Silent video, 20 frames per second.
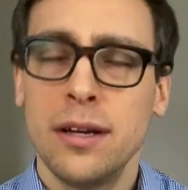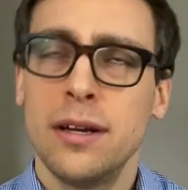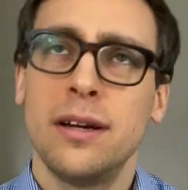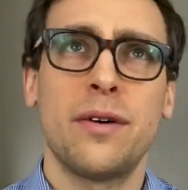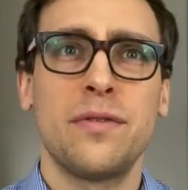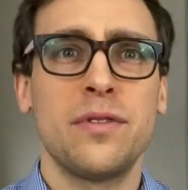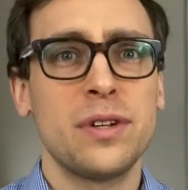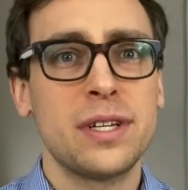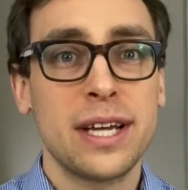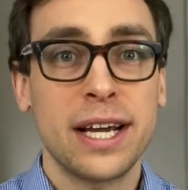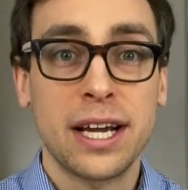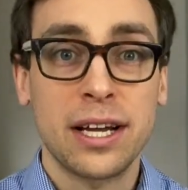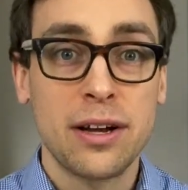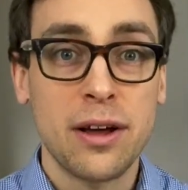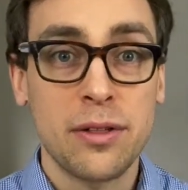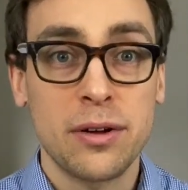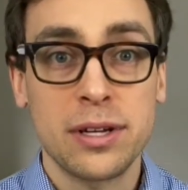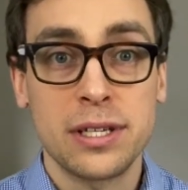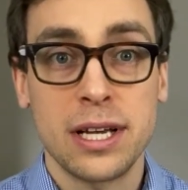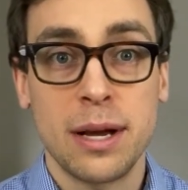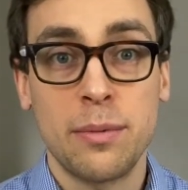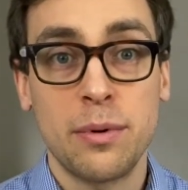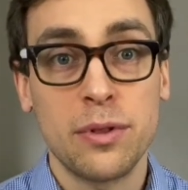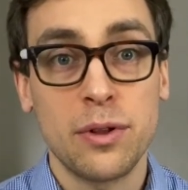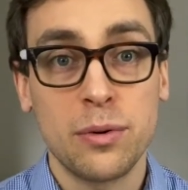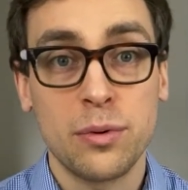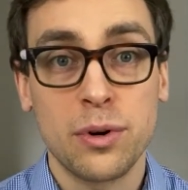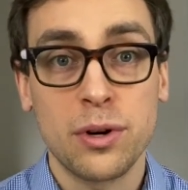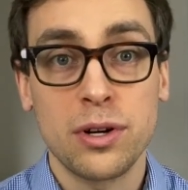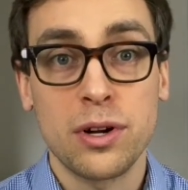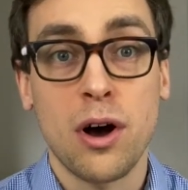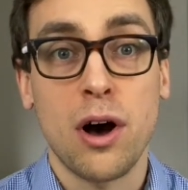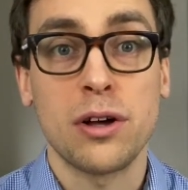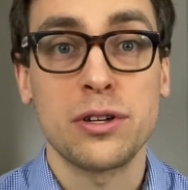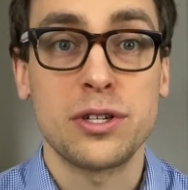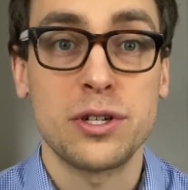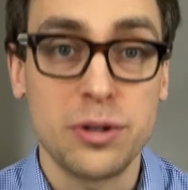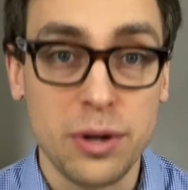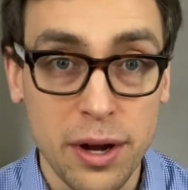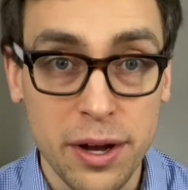If you take another example, the word
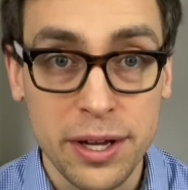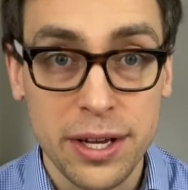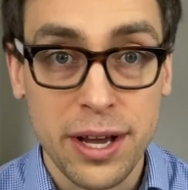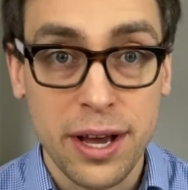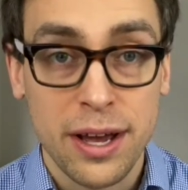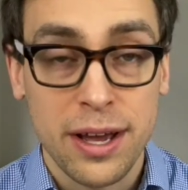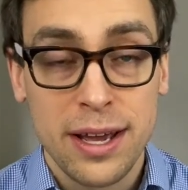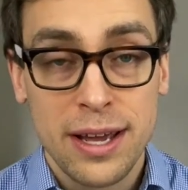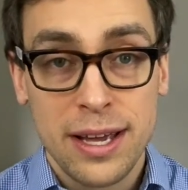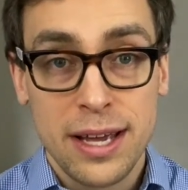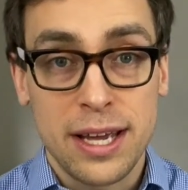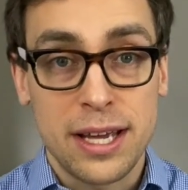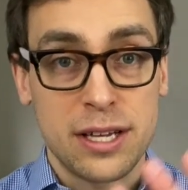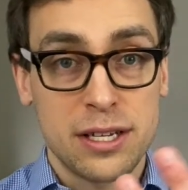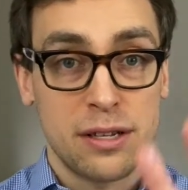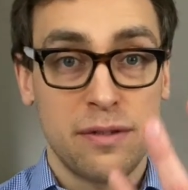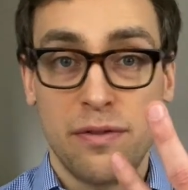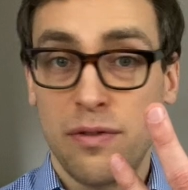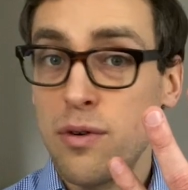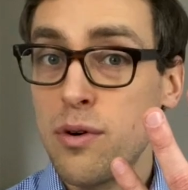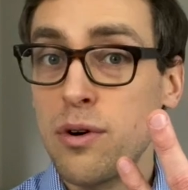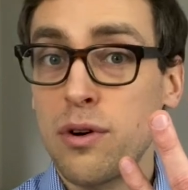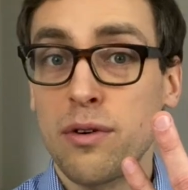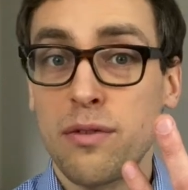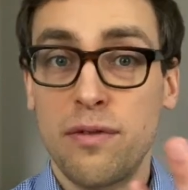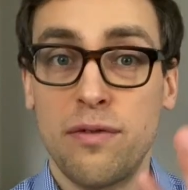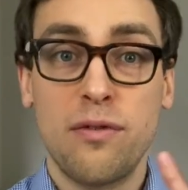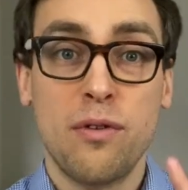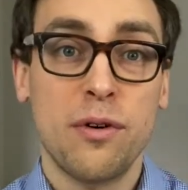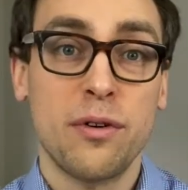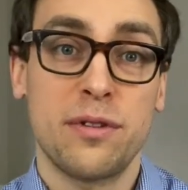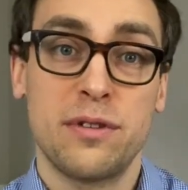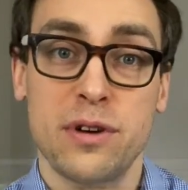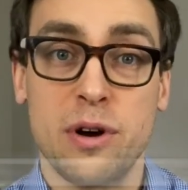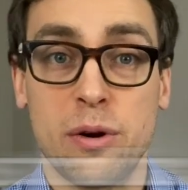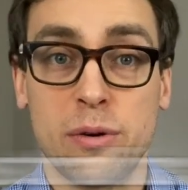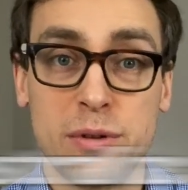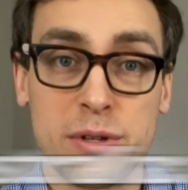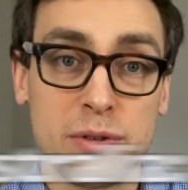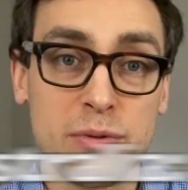Australia is four fourth
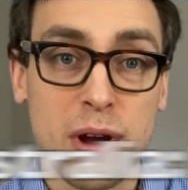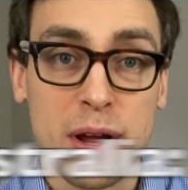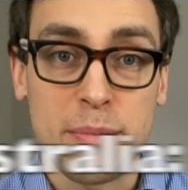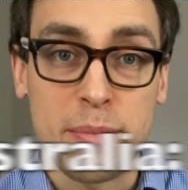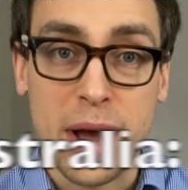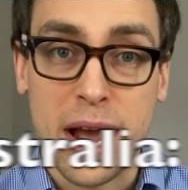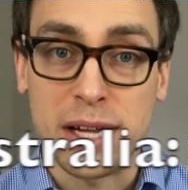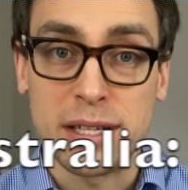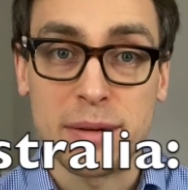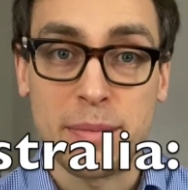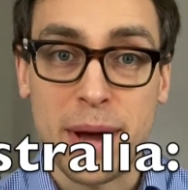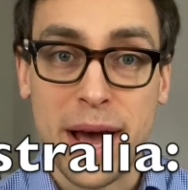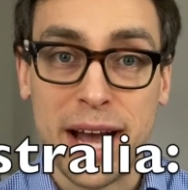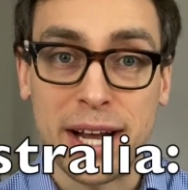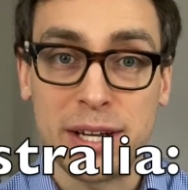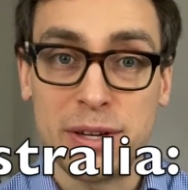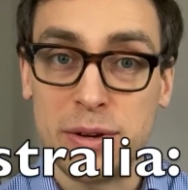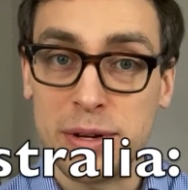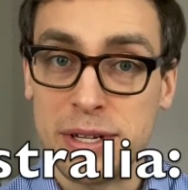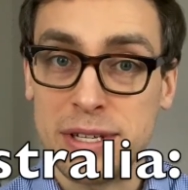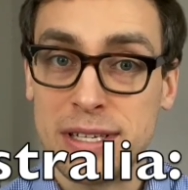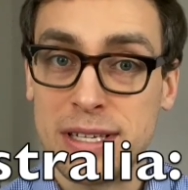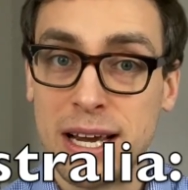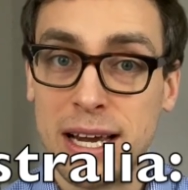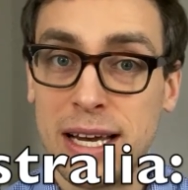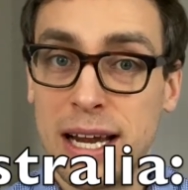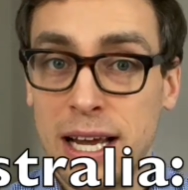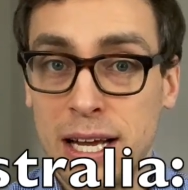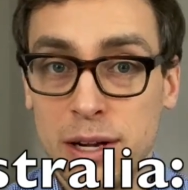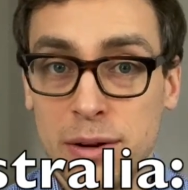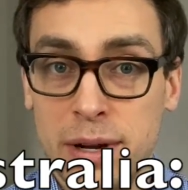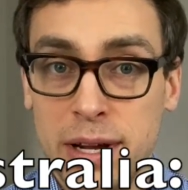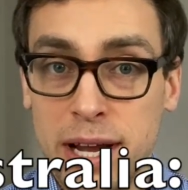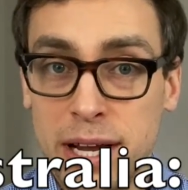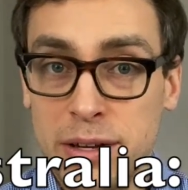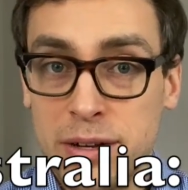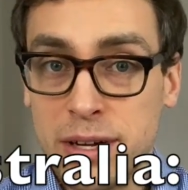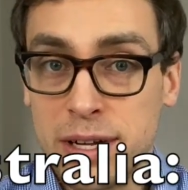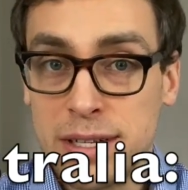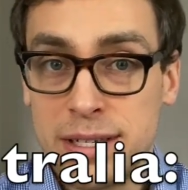tones right back to back. You can say it angry
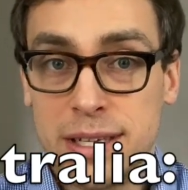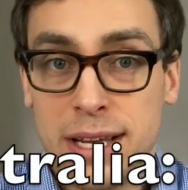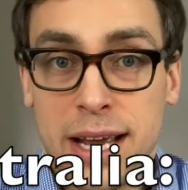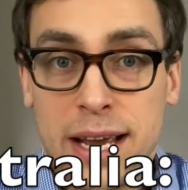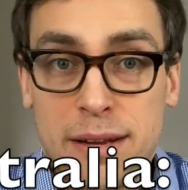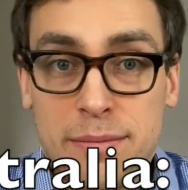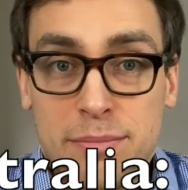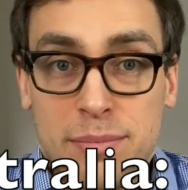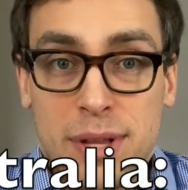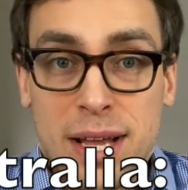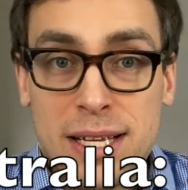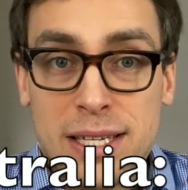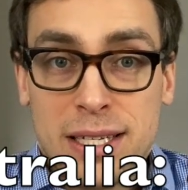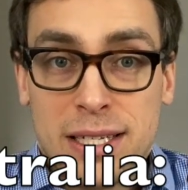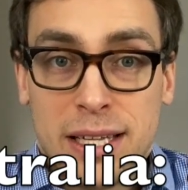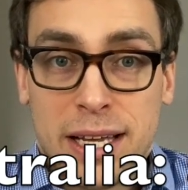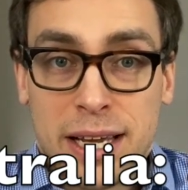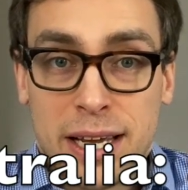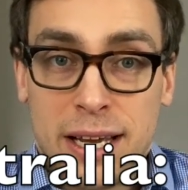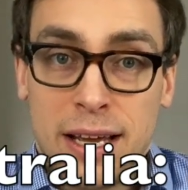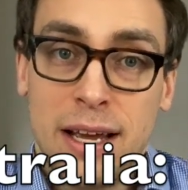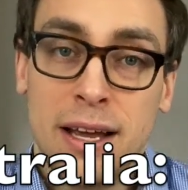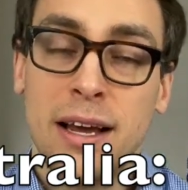and you can say it pleasantly.